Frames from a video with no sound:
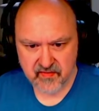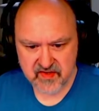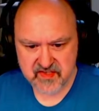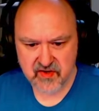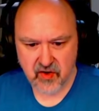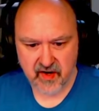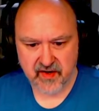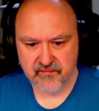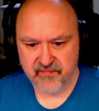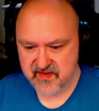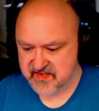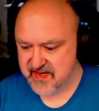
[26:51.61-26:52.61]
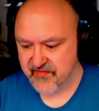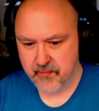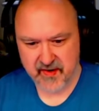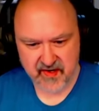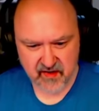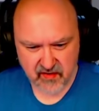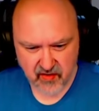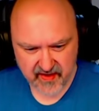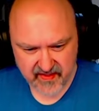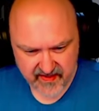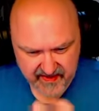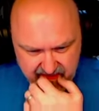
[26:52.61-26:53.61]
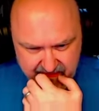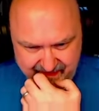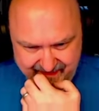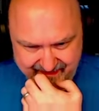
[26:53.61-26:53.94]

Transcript: It's 9. There's never been a 9 there.